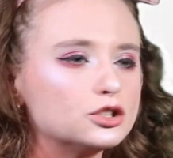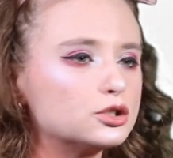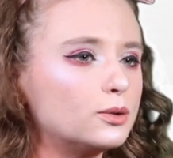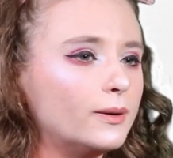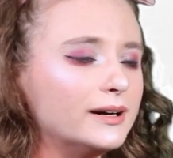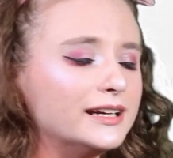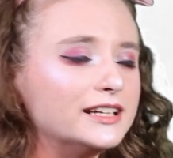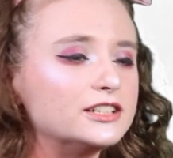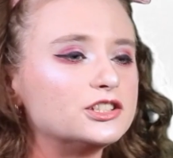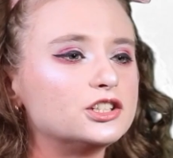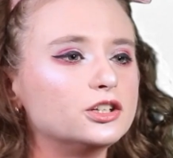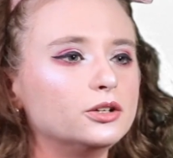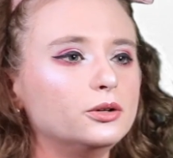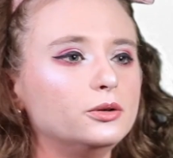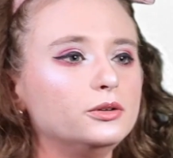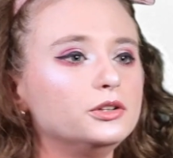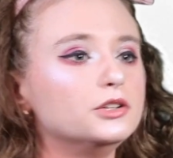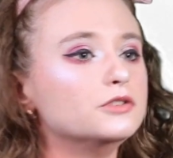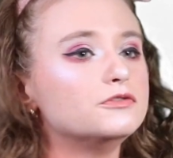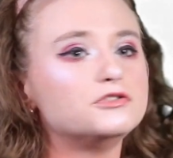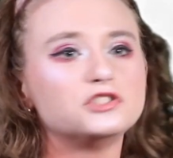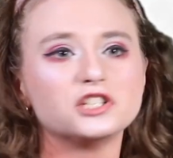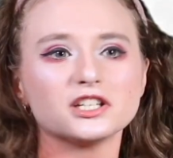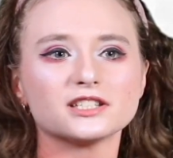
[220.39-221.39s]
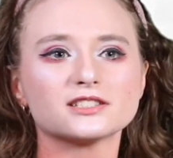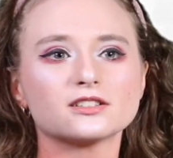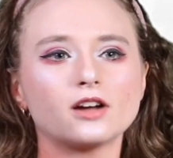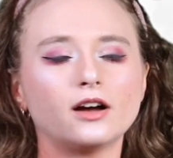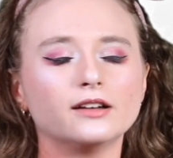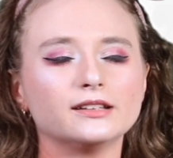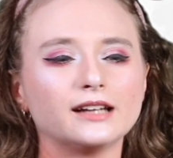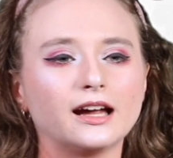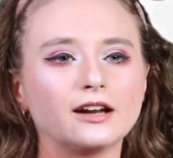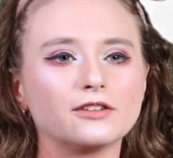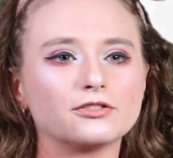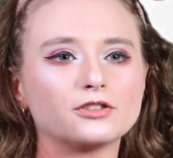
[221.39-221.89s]
22, you've just
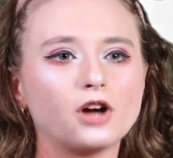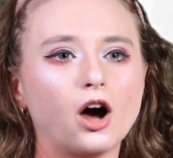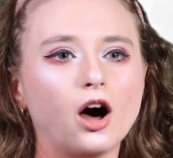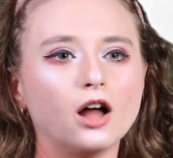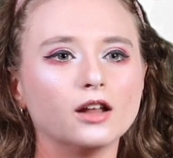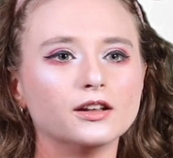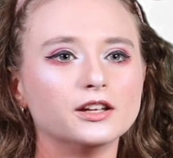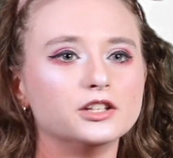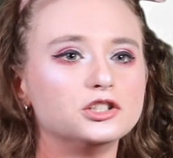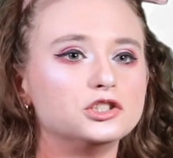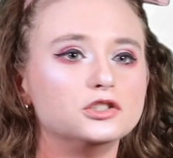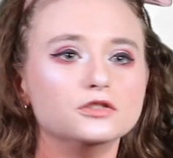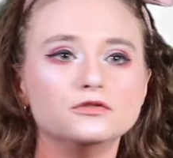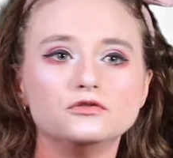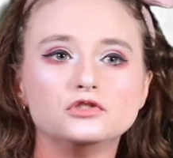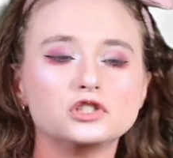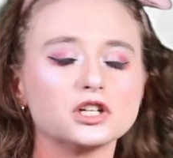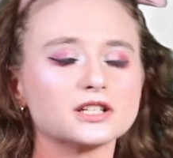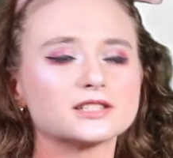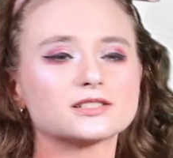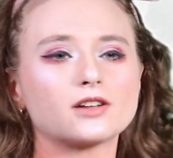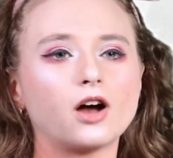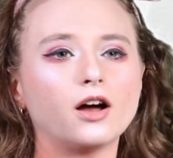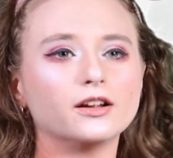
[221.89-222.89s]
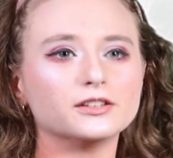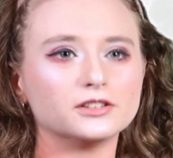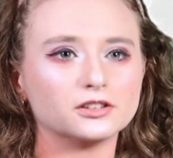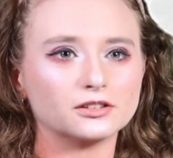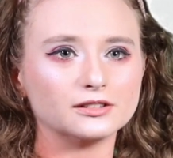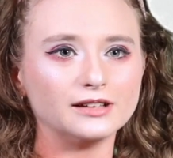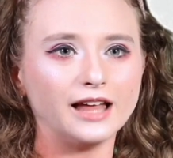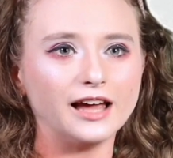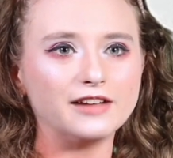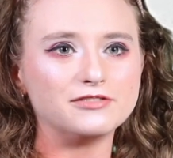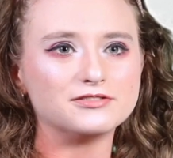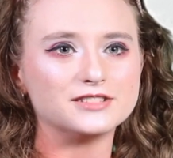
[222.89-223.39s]
gotten out of college, you've just gotten
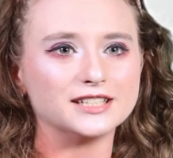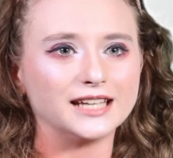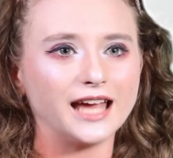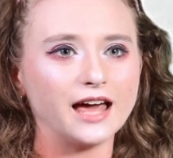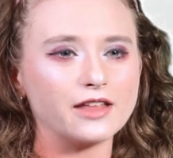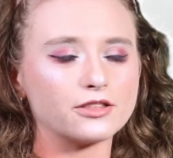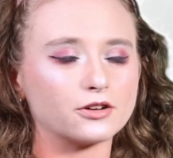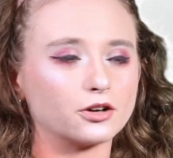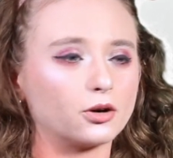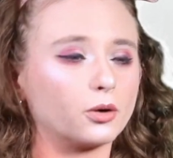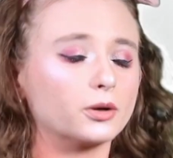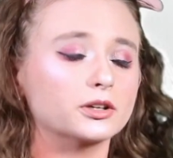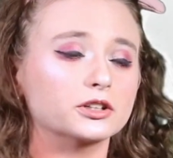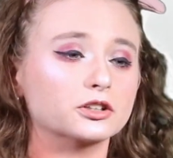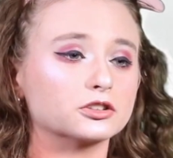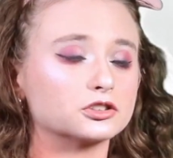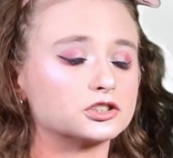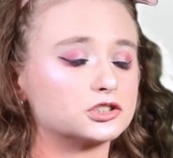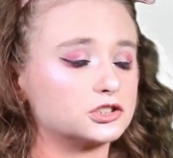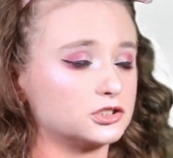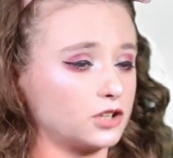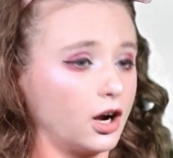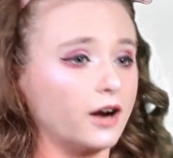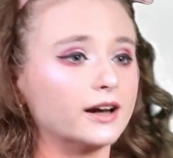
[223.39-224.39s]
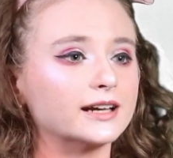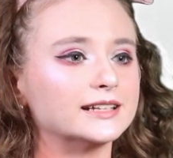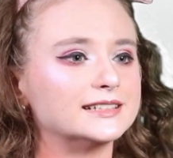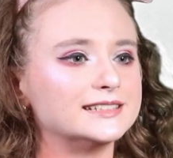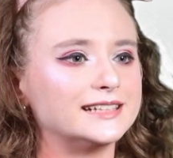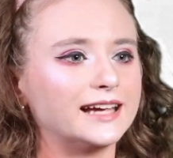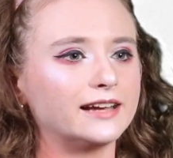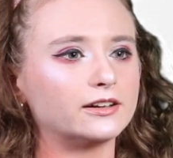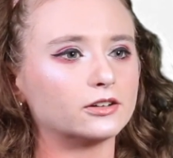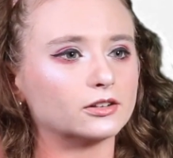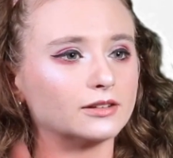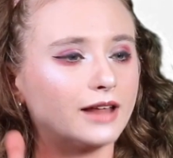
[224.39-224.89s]
your life together, or you're starting
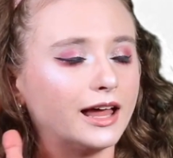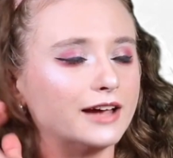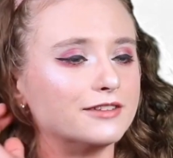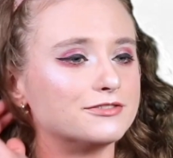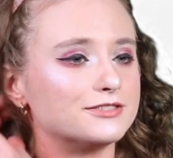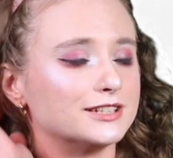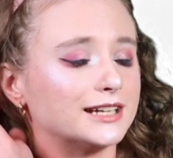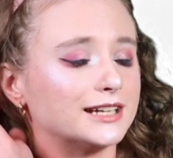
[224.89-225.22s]
to get your life